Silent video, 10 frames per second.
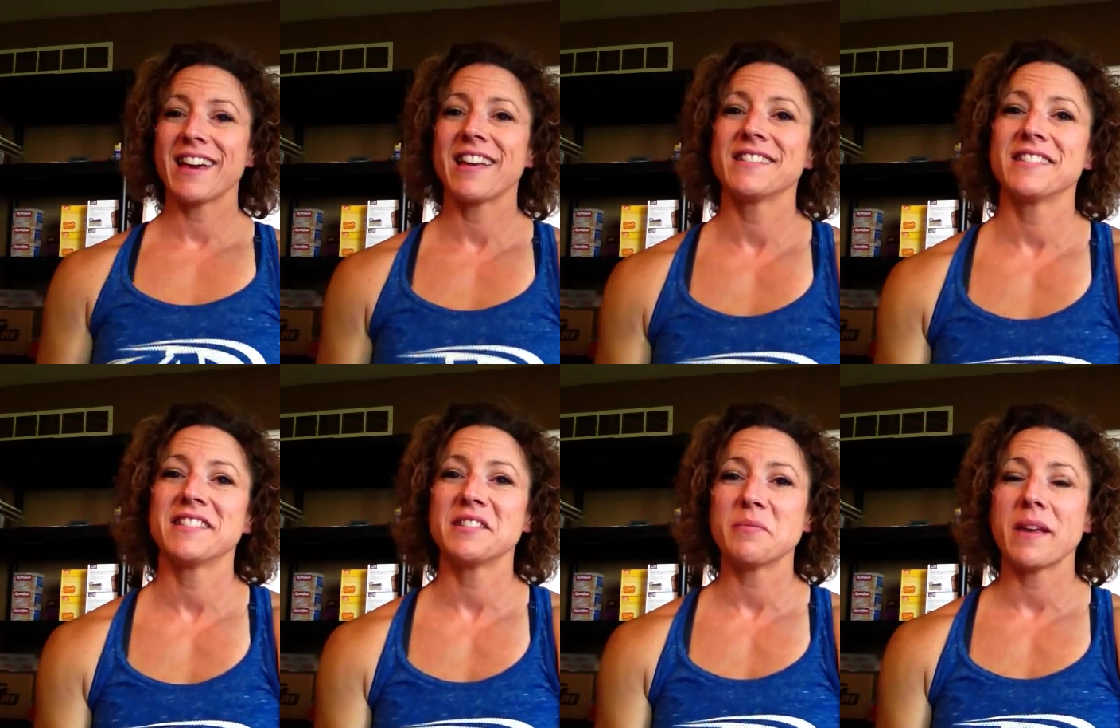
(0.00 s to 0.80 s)
Guys, this
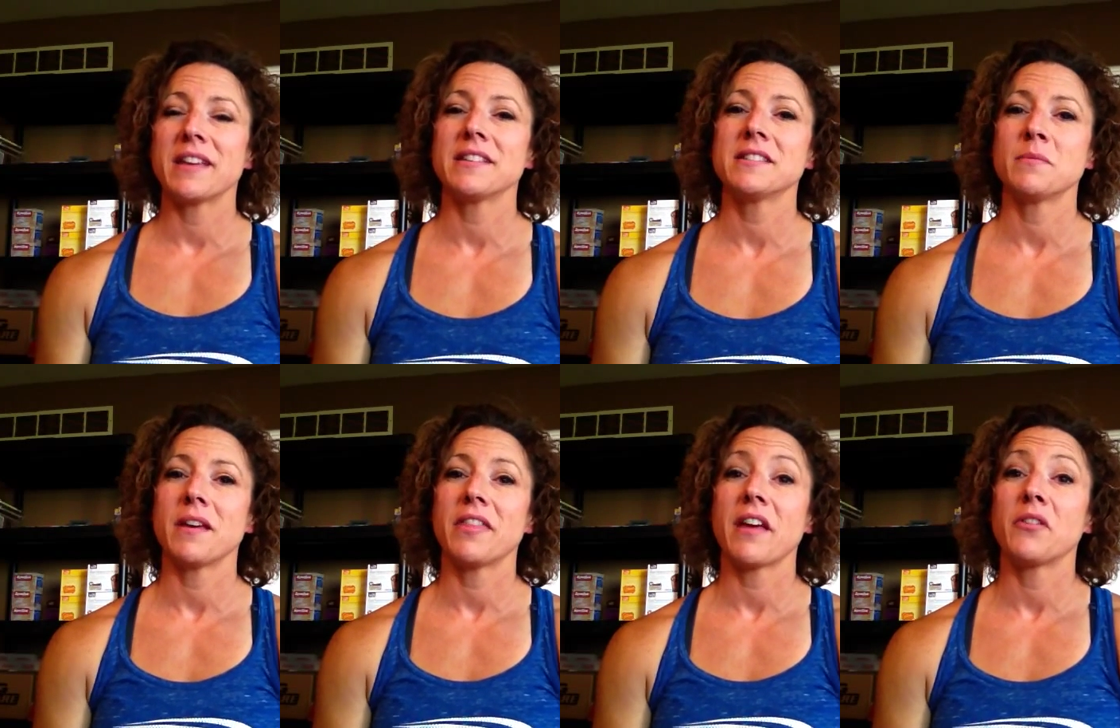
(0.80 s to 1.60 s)
is Amanda
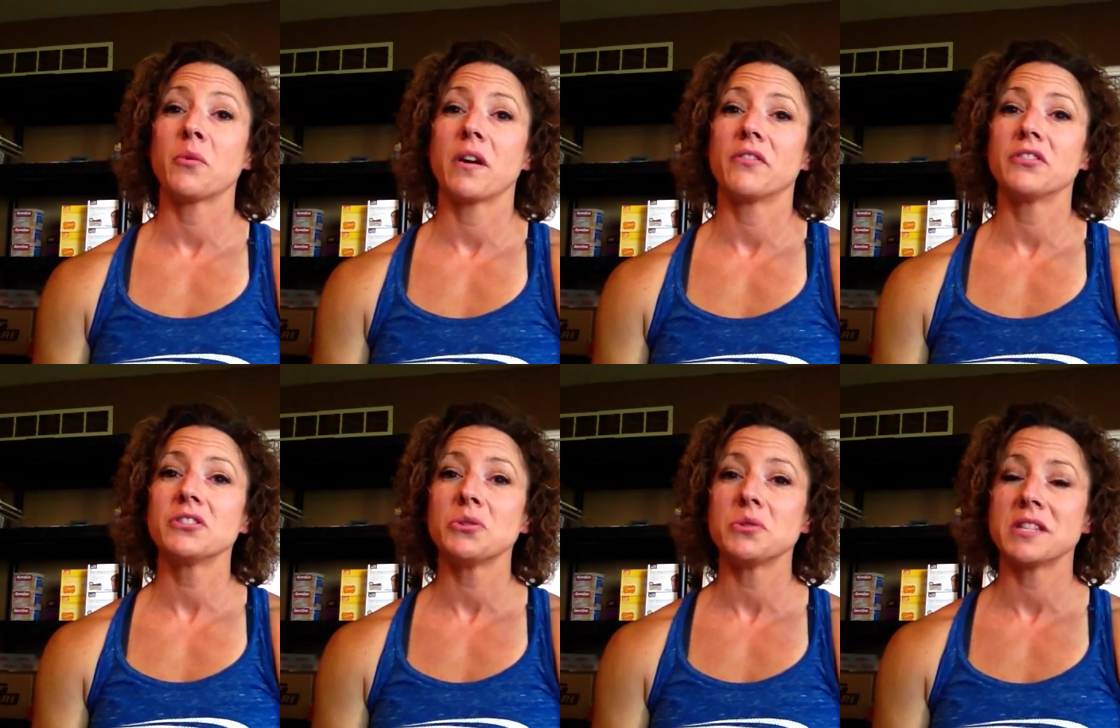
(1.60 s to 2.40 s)
Smith. I have your WOD for
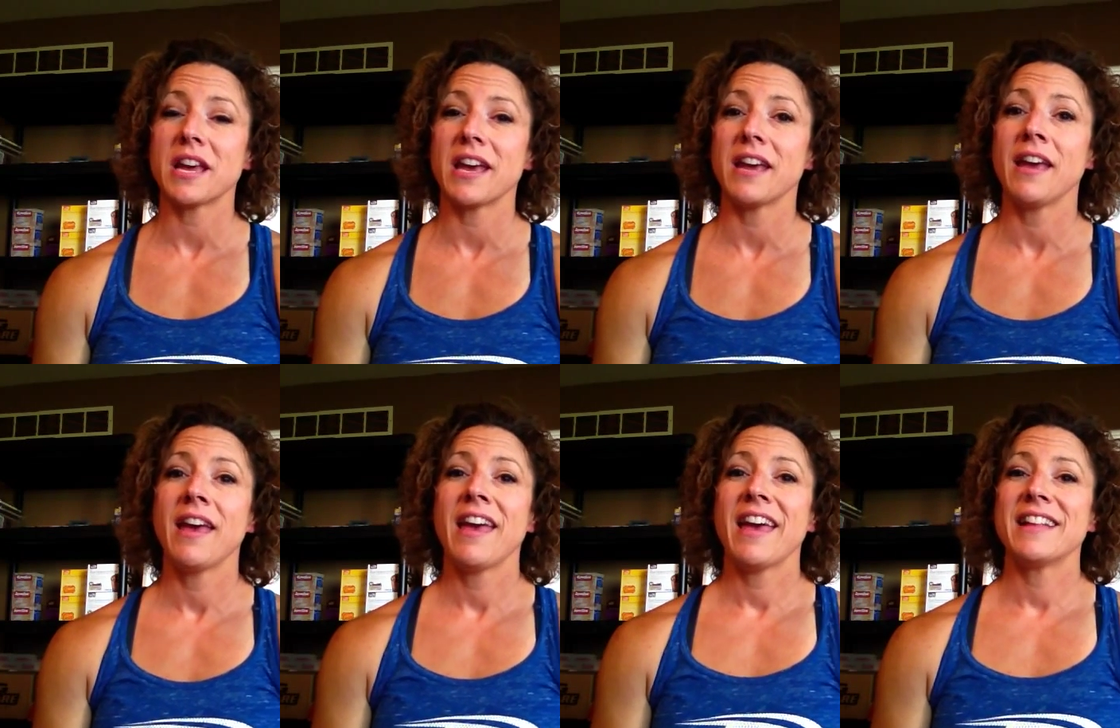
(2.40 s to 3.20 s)
Tuesday,
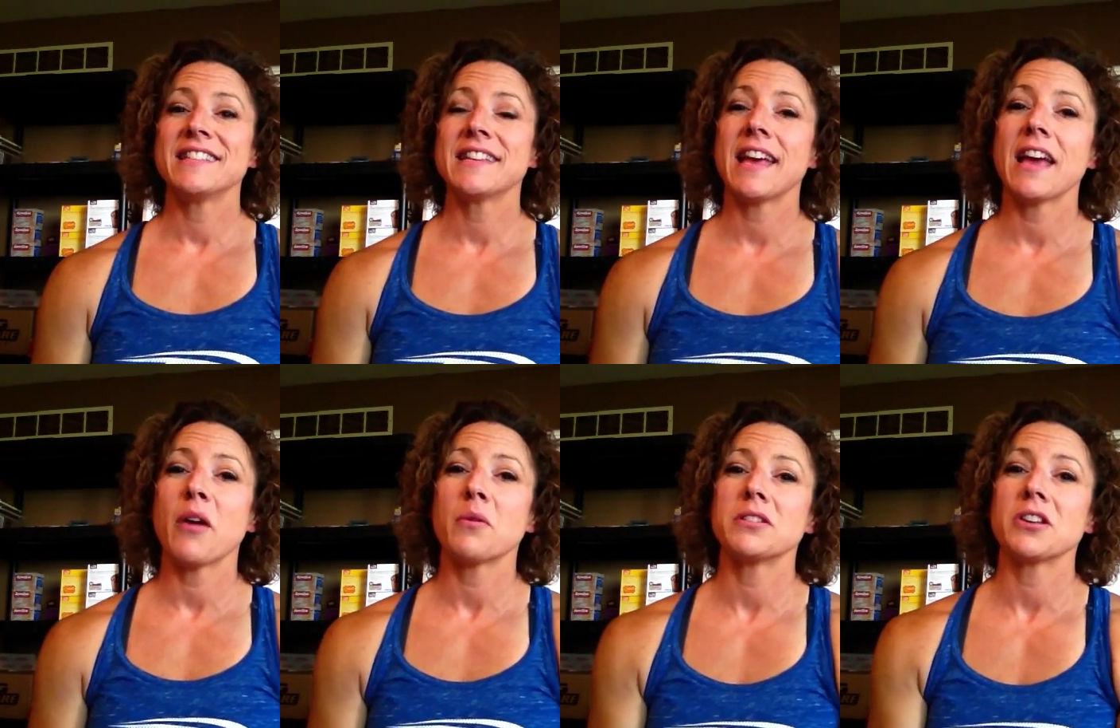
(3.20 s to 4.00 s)
and today I
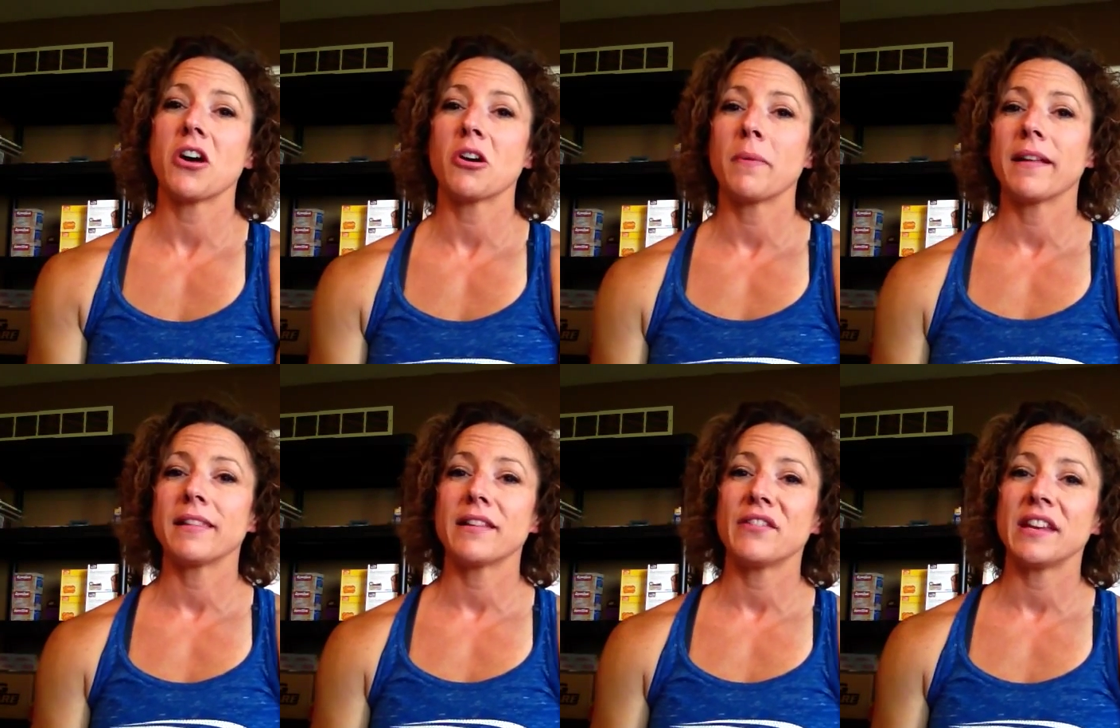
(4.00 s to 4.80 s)
want to talk about
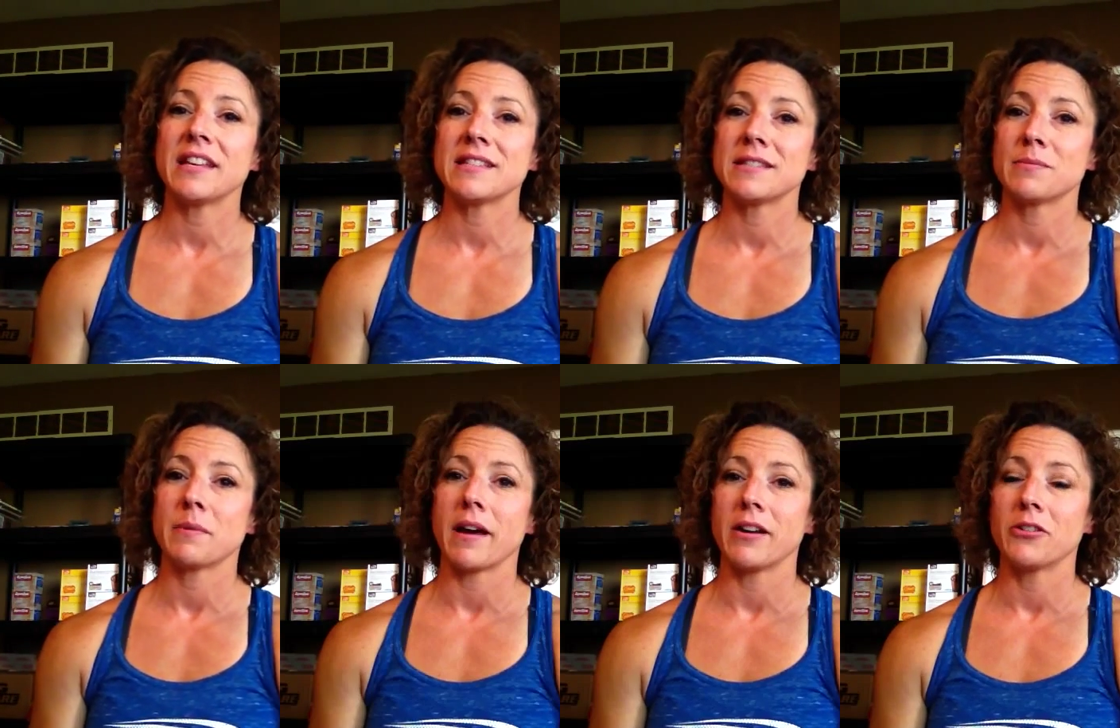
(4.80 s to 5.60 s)
living
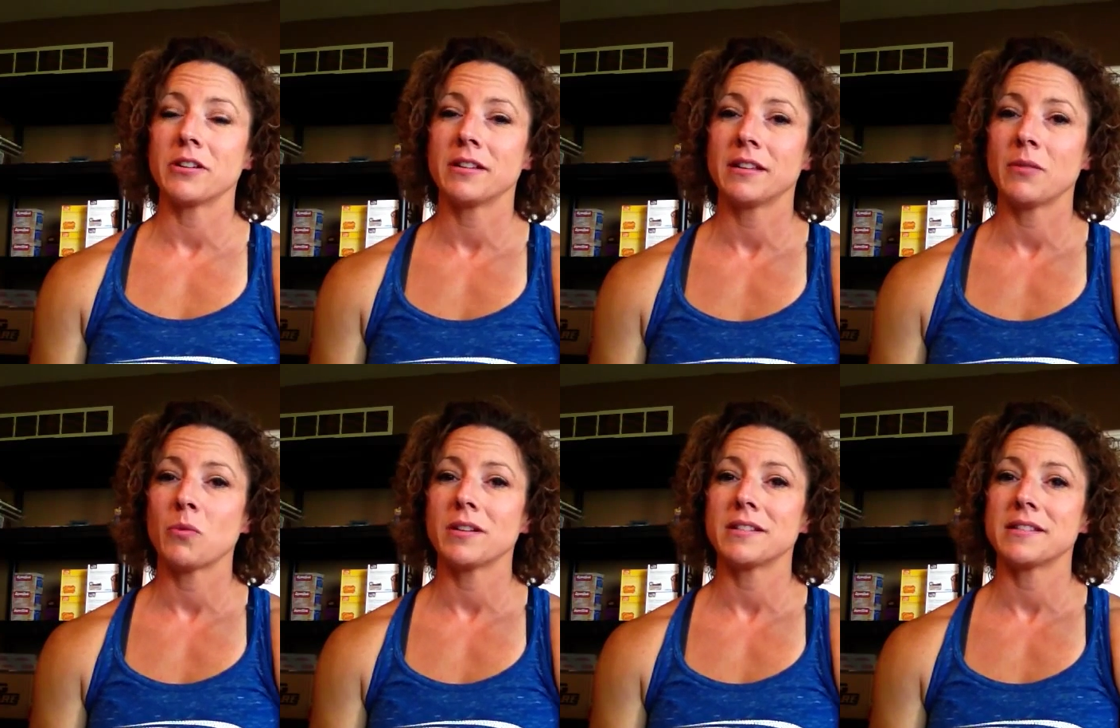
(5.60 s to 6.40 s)
inspired. And
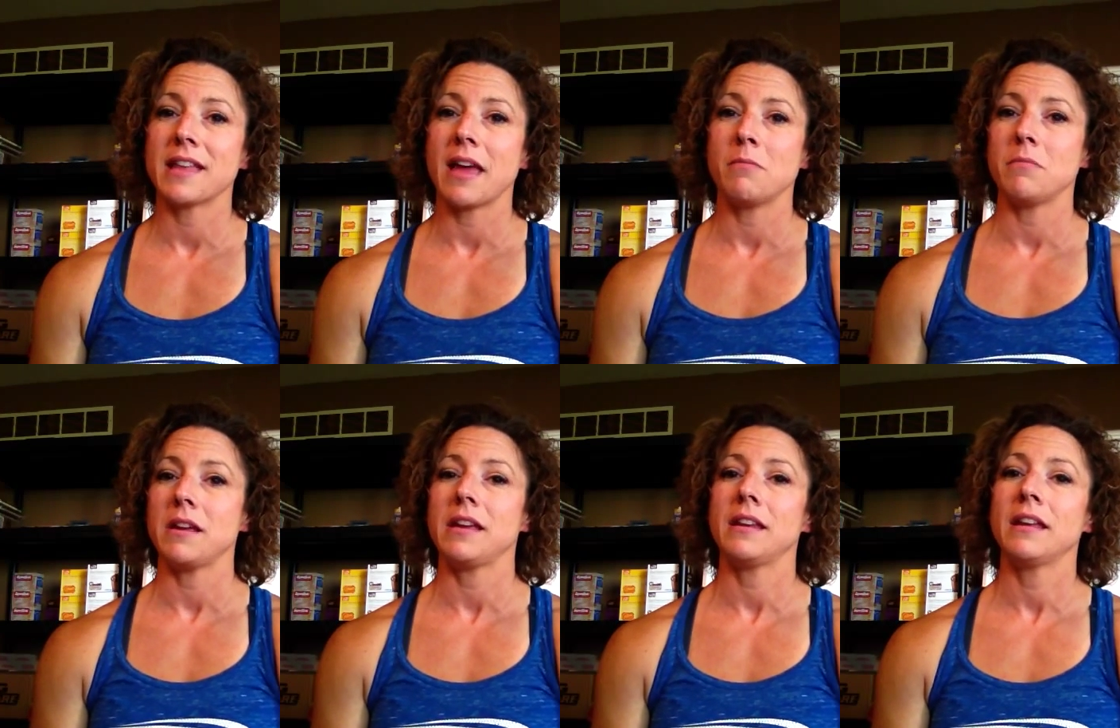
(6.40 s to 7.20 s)
what does that
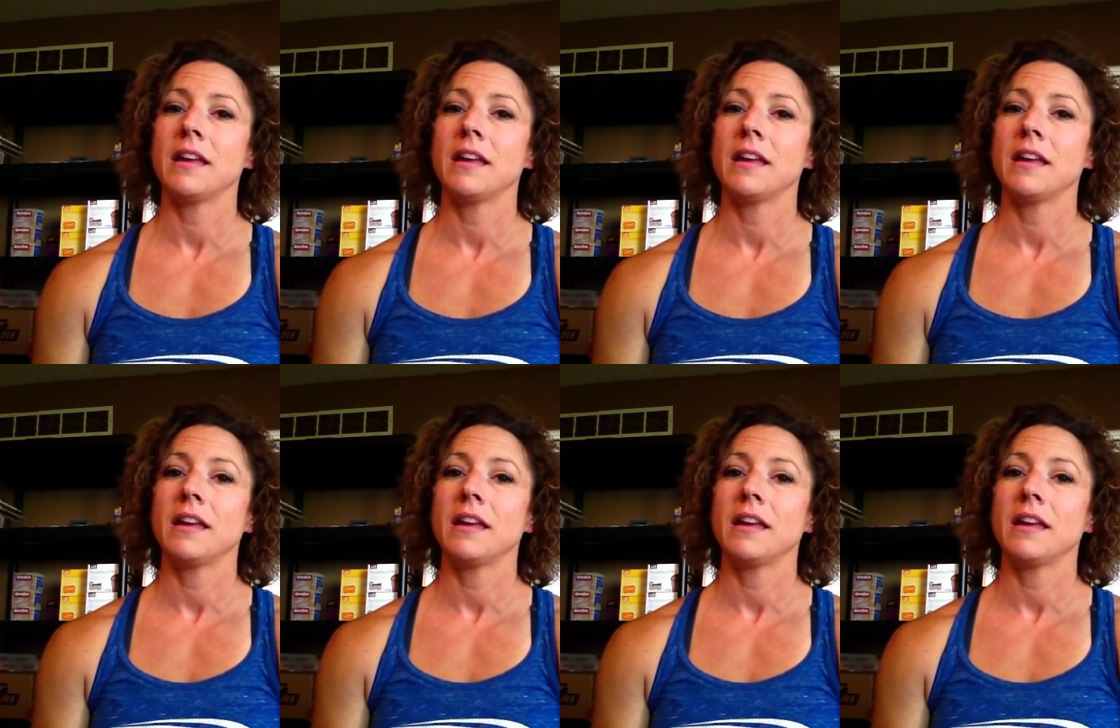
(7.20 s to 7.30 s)
mean?